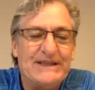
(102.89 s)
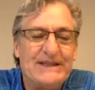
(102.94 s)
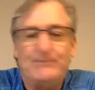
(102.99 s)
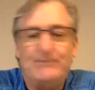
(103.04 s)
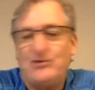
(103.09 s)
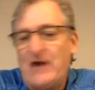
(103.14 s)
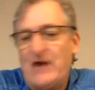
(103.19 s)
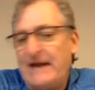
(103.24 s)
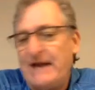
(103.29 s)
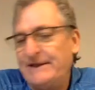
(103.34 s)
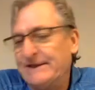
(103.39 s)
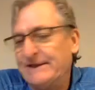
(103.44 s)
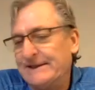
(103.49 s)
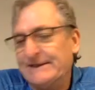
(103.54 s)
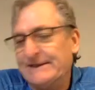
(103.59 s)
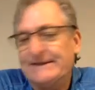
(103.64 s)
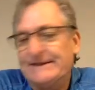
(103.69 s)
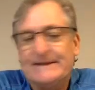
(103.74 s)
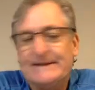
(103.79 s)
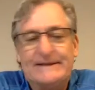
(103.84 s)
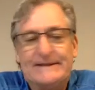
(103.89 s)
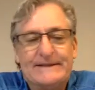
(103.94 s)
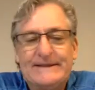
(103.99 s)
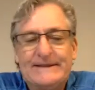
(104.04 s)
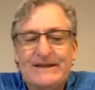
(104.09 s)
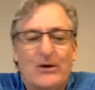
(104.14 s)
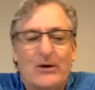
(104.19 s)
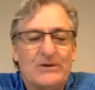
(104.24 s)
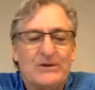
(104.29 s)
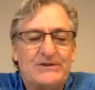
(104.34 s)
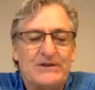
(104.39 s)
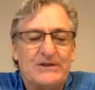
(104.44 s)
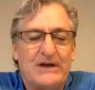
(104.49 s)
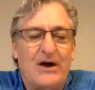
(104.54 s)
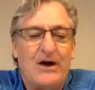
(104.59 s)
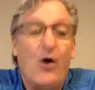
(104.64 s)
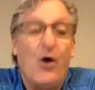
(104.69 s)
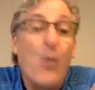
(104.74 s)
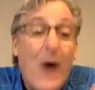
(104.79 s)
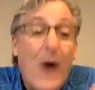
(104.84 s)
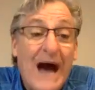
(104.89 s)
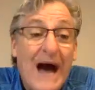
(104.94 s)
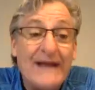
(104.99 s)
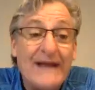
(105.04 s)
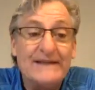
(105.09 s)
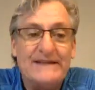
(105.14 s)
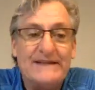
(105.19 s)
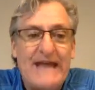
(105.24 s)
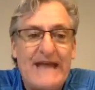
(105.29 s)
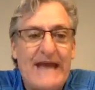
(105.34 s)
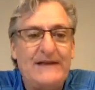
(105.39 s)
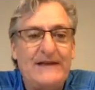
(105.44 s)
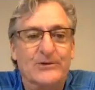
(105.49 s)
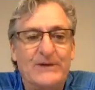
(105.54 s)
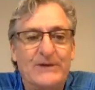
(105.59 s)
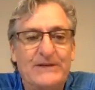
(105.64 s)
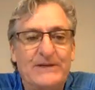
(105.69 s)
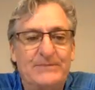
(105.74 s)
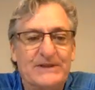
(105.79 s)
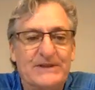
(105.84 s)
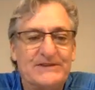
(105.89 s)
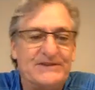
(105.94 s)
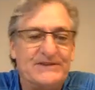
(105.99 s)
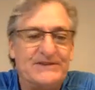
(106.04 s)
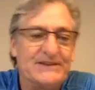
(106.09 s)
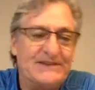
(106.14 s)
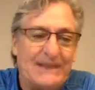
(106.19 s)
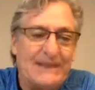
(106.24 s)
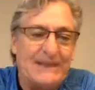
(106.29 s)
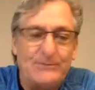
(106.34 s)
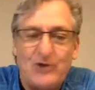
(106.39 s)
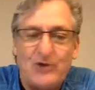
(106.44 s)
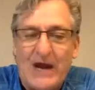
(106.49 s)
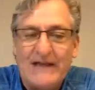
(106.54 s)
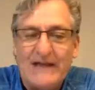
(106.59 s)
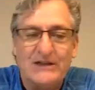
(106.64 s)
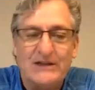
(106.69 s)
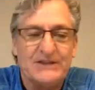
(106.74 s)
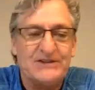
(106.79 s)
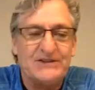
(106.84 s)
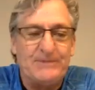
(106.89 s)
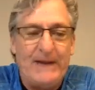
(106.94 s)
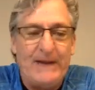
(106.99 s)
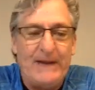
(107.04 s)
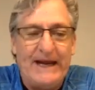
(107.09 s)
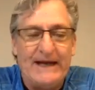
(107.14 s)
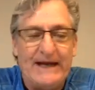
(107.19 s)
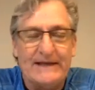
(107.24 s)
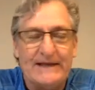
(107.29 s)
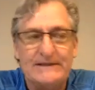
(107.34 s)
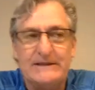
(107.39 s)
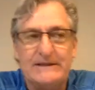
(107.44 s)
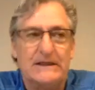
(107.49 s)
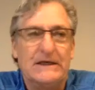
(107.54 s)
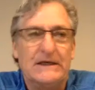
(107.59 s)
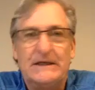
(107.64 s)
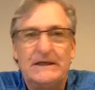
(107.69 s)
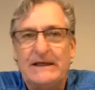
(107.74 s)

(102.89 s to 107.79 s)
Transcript: I'm trying to, you know, it's a Hawaiian catering business. I'm trying to expand.